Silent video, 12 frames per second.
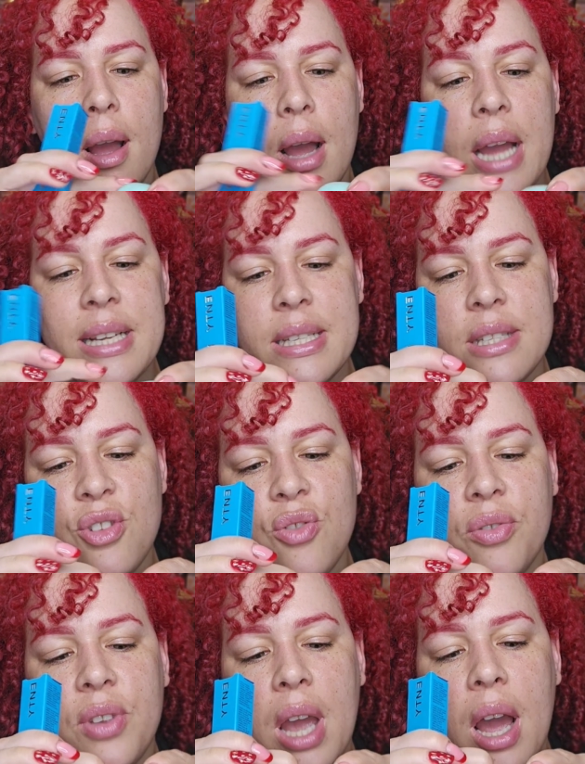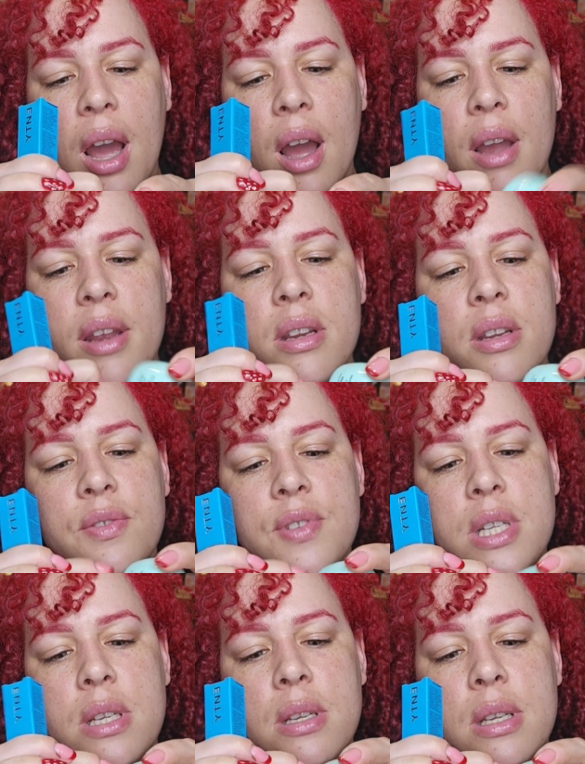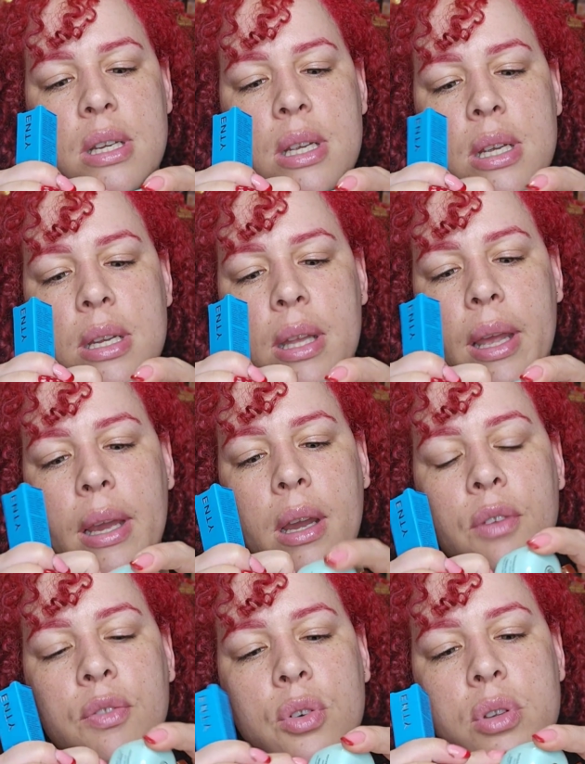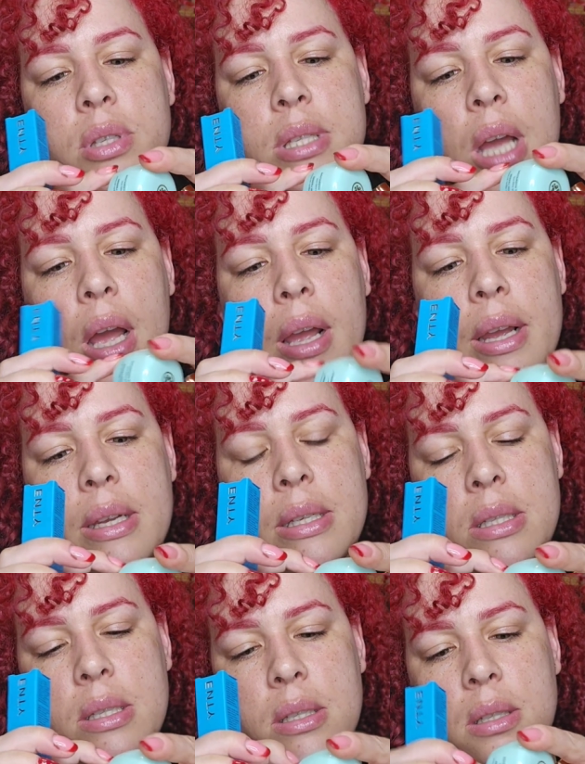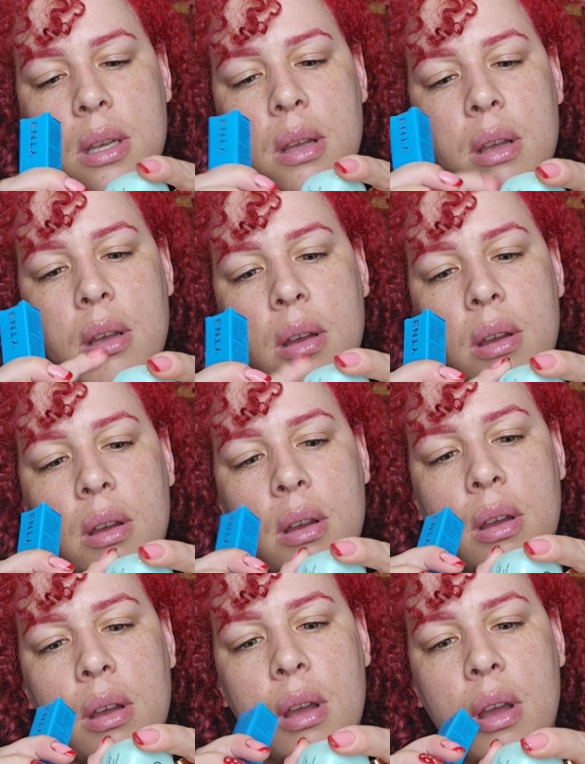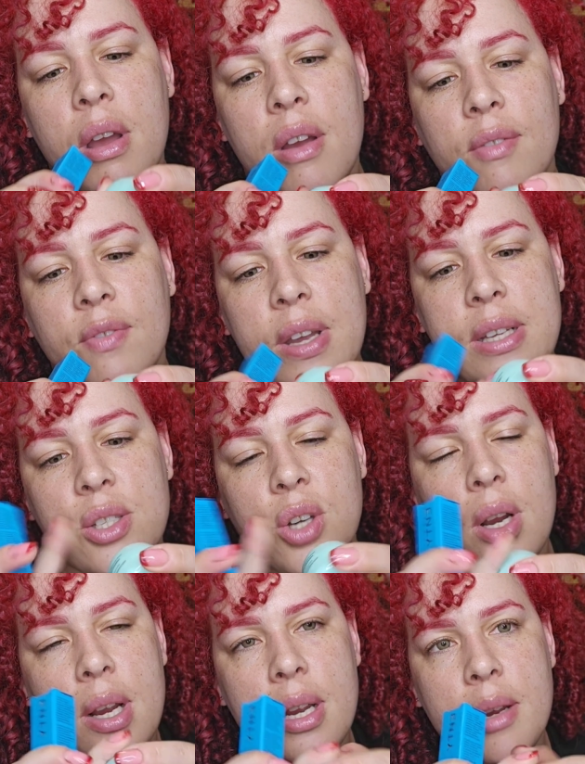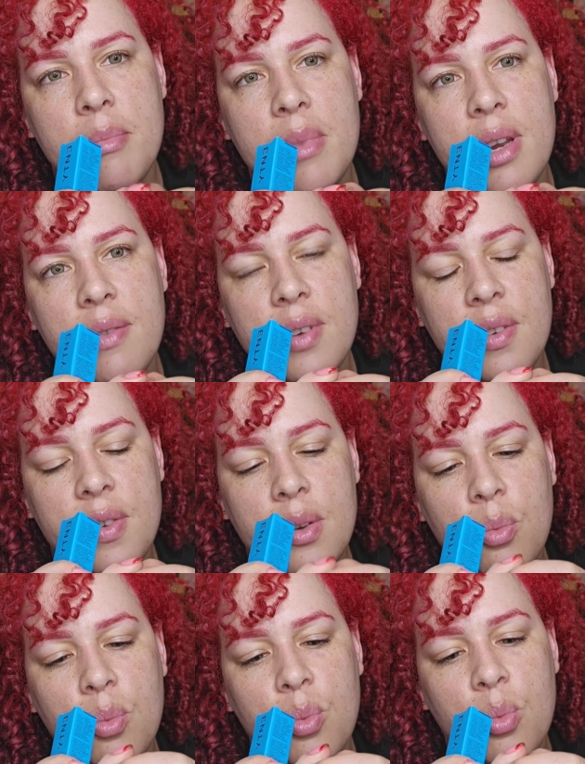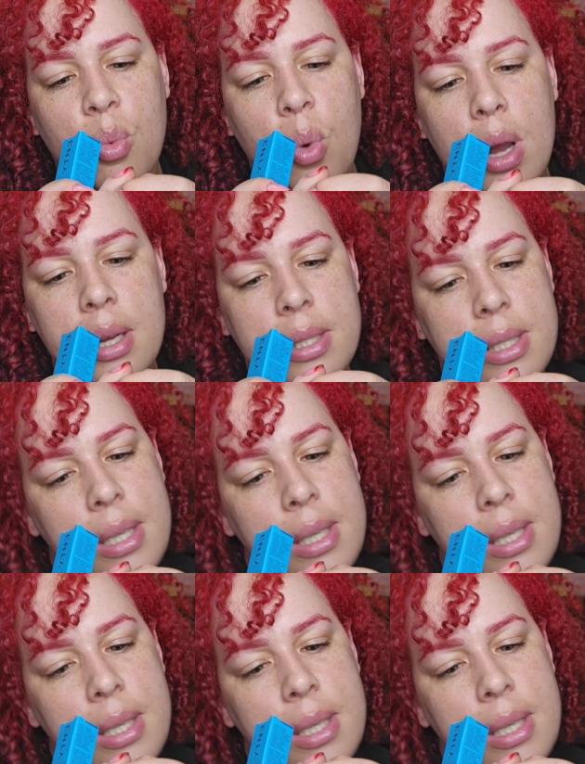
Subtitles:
I kind of didn't need like a full size face cream, even if it was